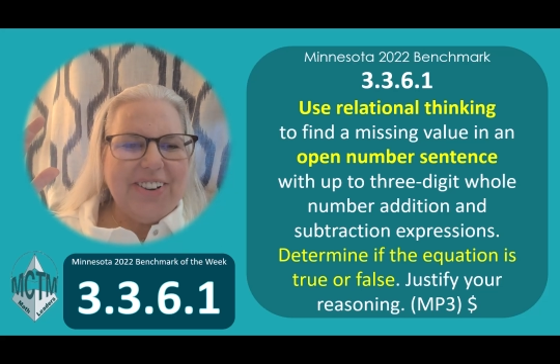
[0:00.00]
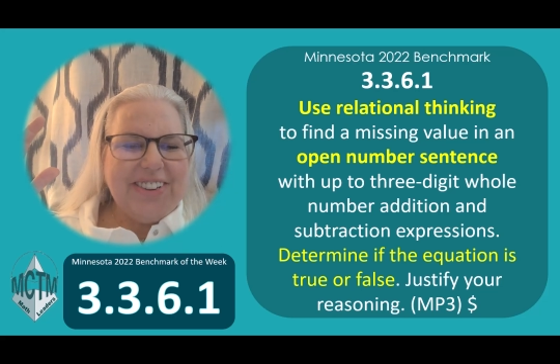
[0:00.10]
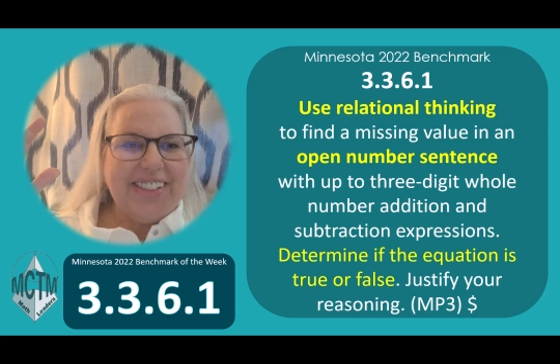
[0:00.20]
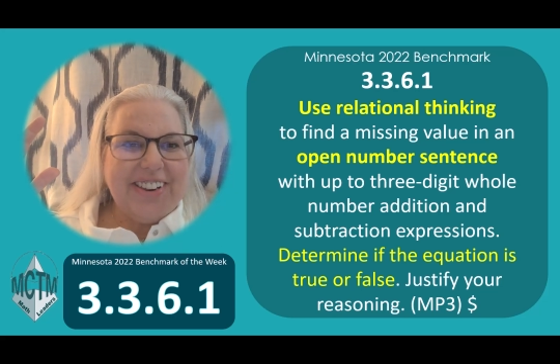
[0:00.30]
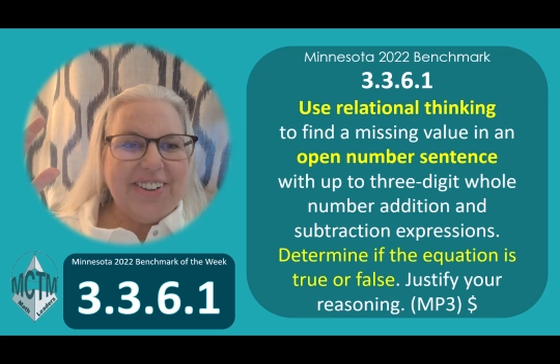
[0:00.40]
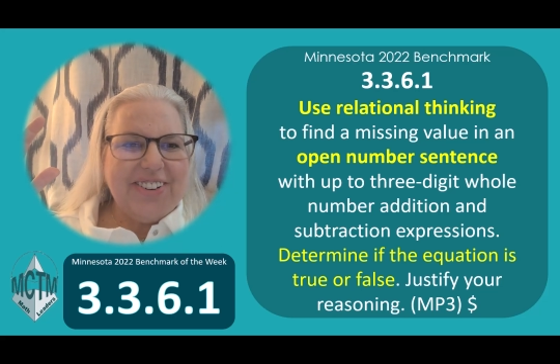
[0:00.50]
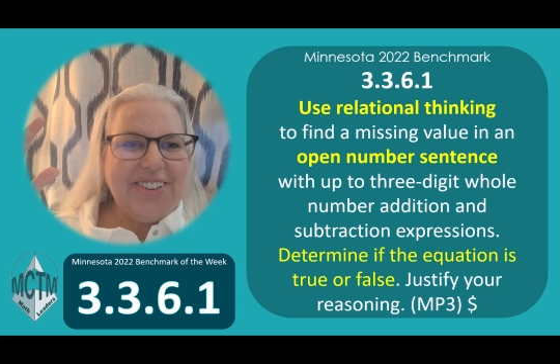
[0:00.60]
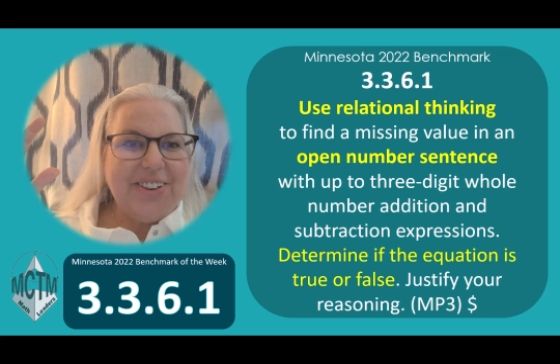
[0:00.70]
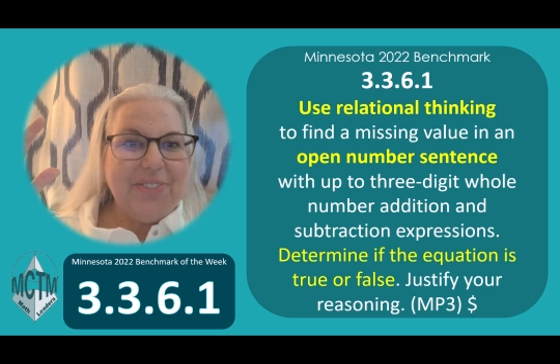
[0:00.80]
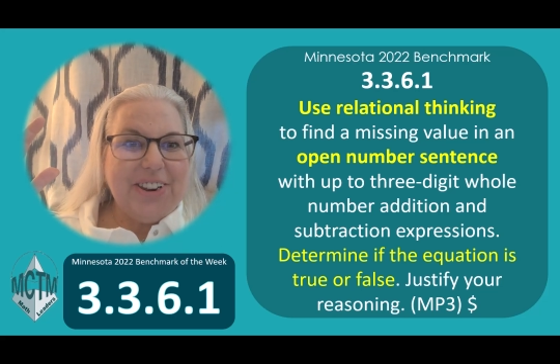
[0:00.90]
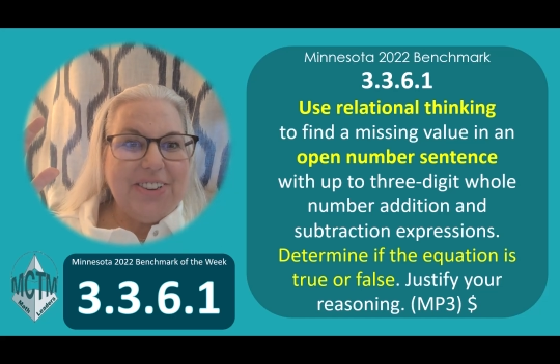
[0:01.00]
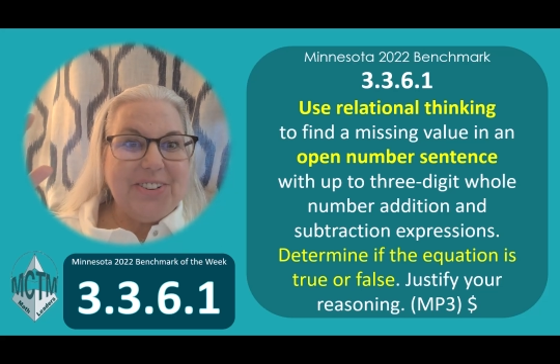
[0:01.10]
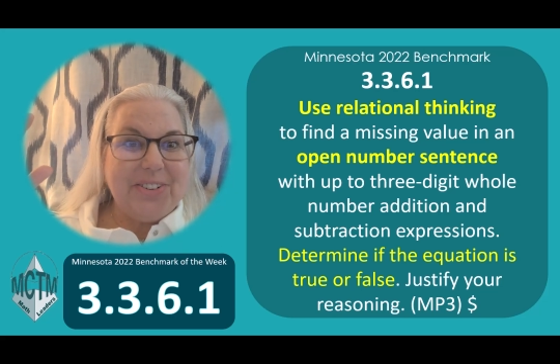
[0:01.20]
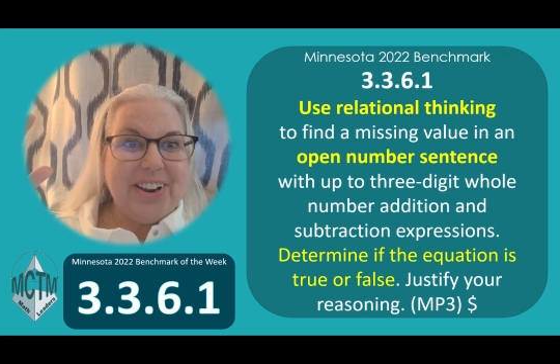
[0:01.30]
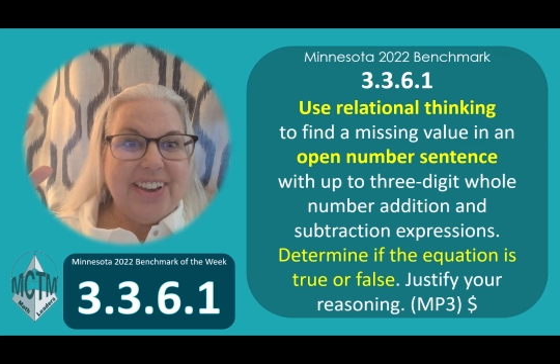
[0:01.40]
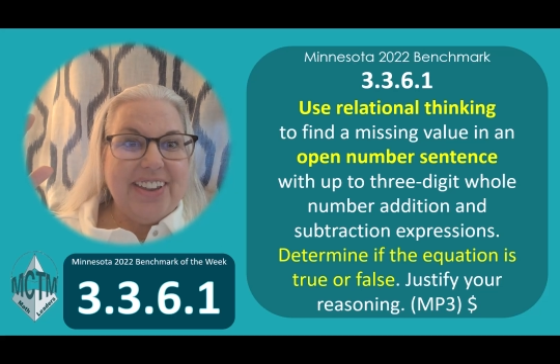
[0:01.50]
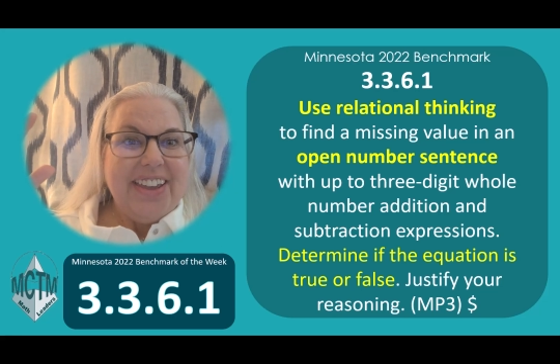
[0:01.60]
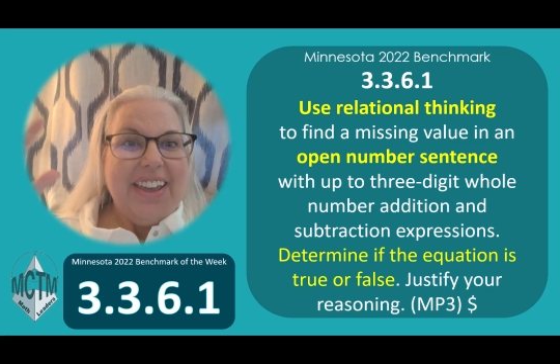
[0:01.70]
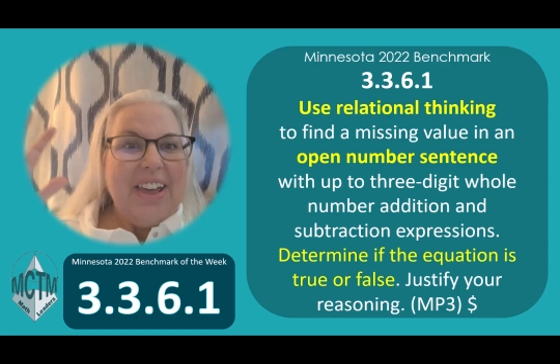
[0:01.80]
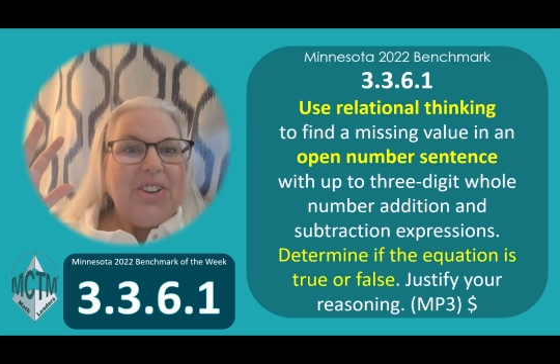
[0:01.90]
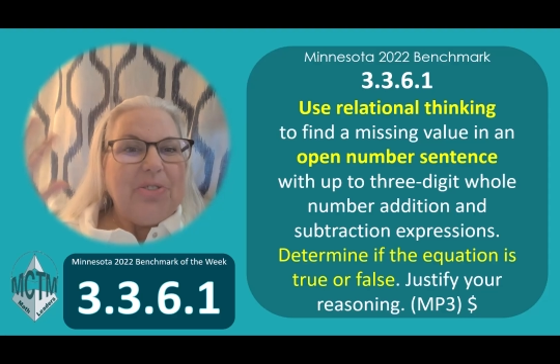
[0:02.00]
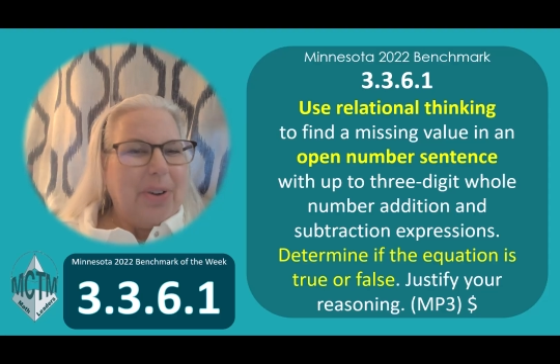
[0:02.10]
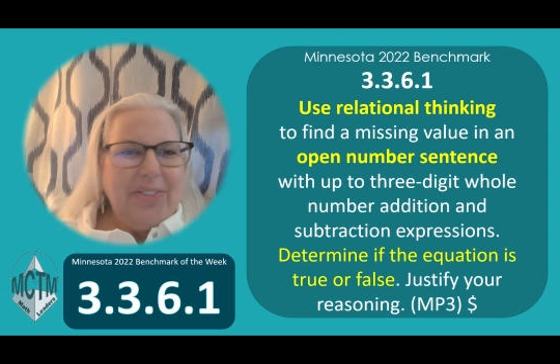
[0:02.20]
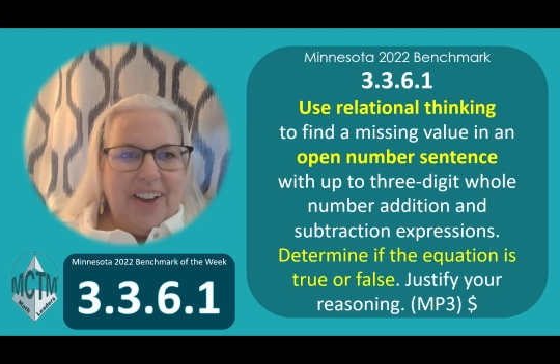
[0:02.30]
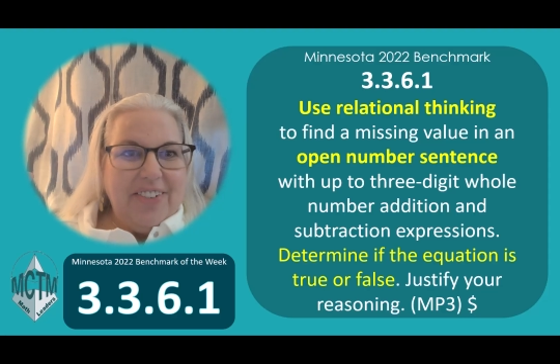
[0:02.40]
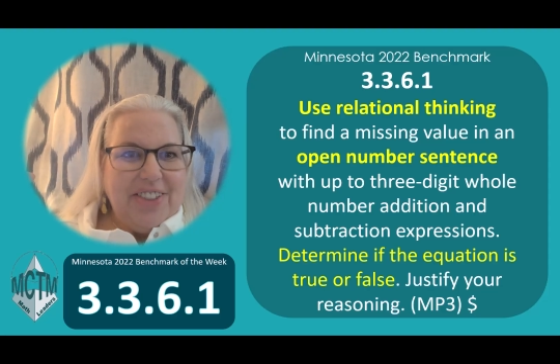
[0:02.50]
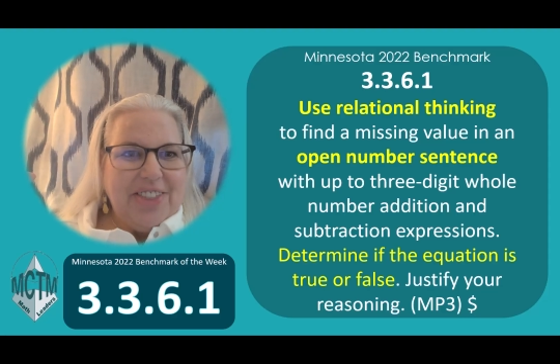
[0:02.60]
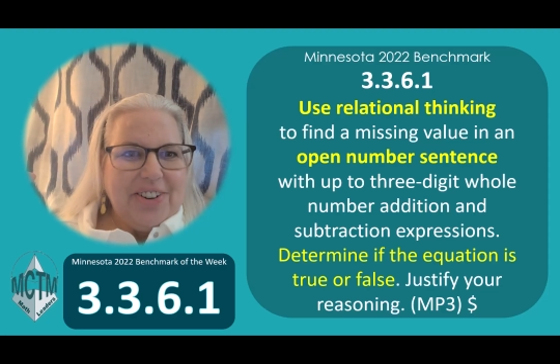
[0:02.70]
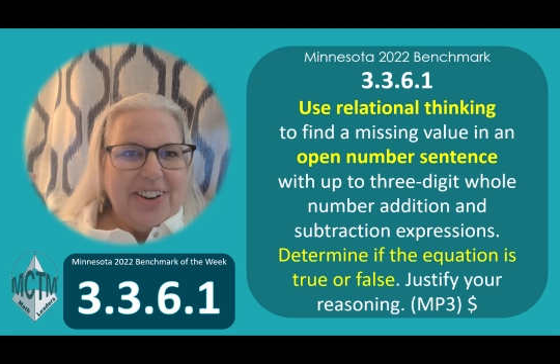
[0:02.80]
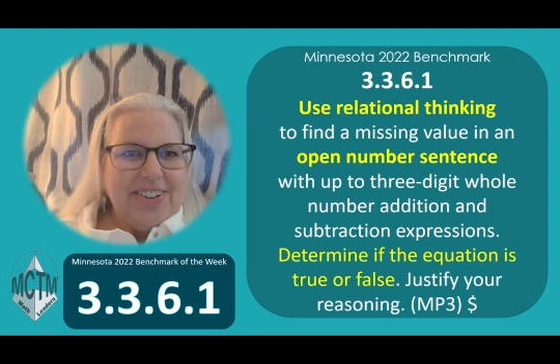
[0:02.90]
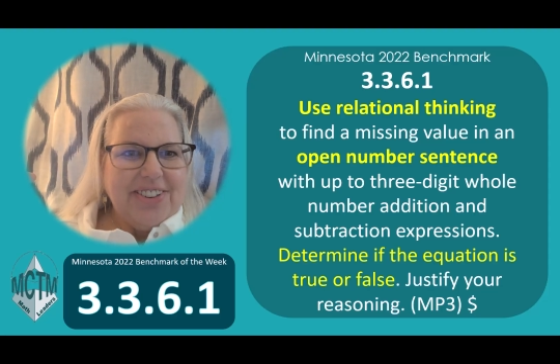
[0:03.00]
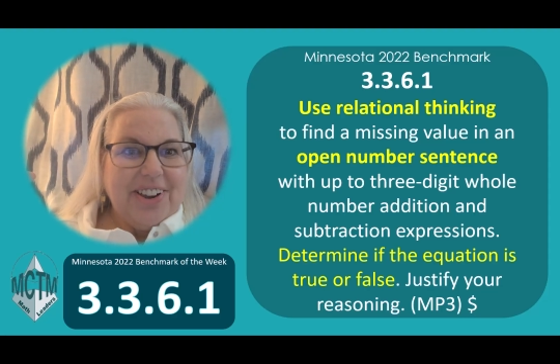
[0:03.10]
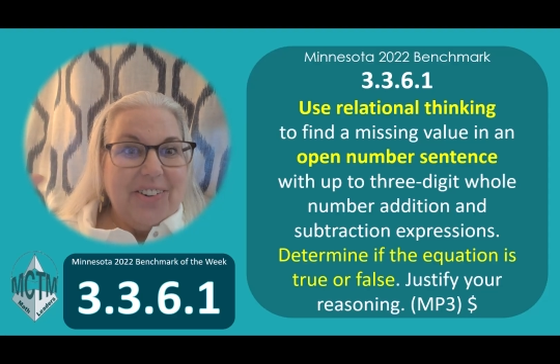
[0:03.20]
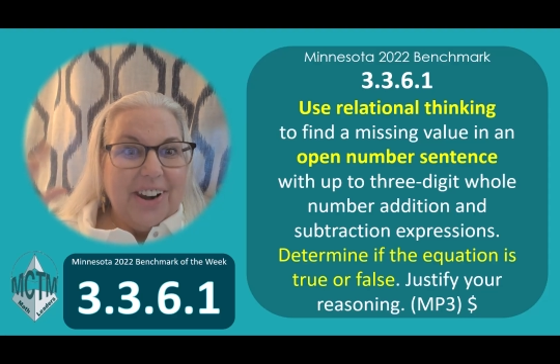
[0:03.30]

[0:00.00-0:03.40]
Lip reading: who's at the University of Minnesota 25 or 30 years ago.